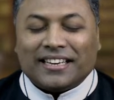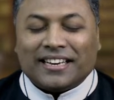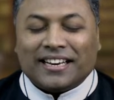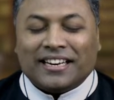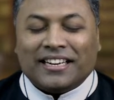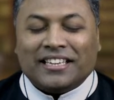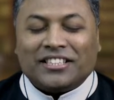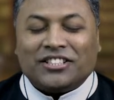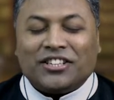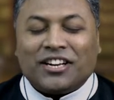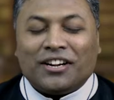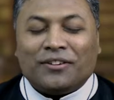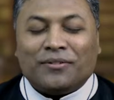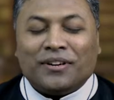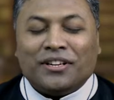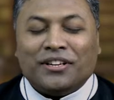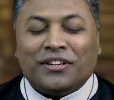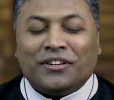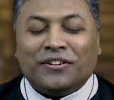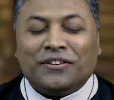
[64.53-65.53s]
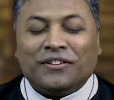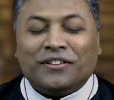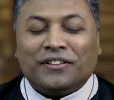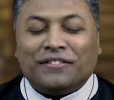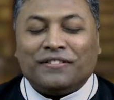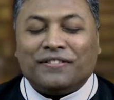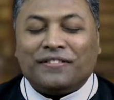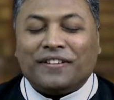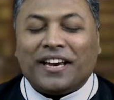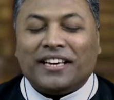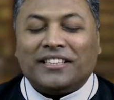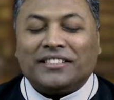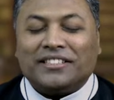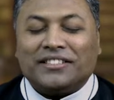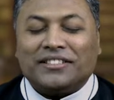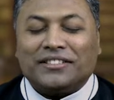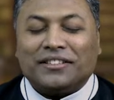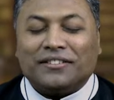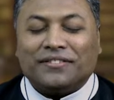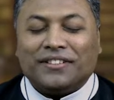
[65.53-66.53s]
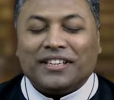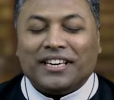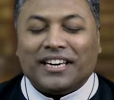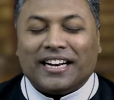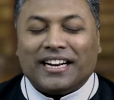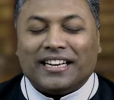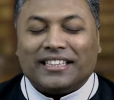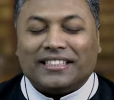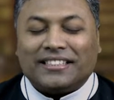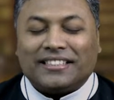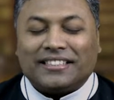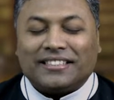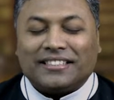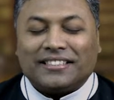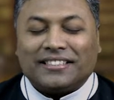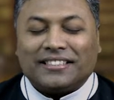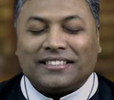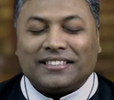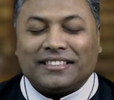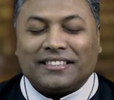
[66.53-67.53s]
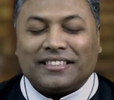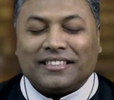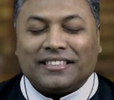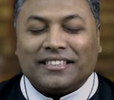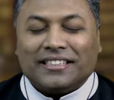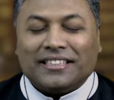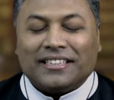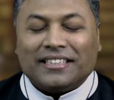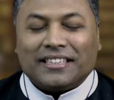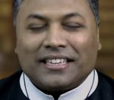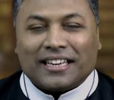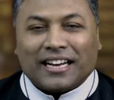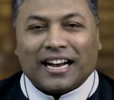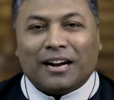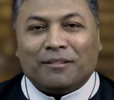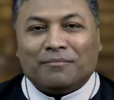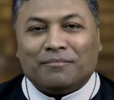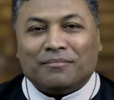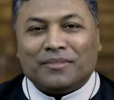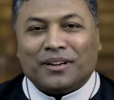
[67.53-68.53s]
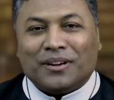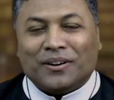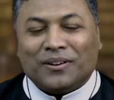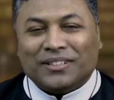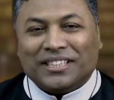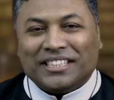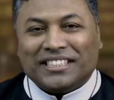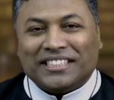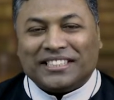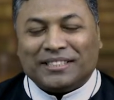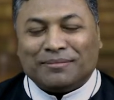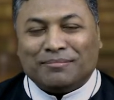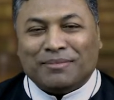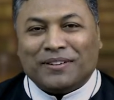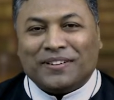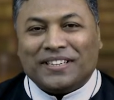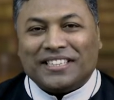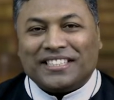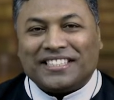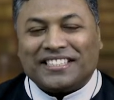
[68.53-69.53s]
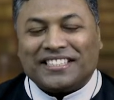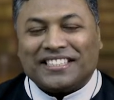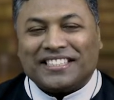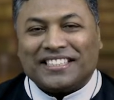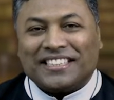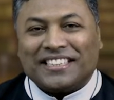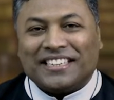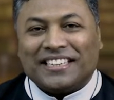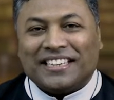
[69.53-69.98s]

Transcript: and it shall renew the face of the earth. Come, Holy Spirit,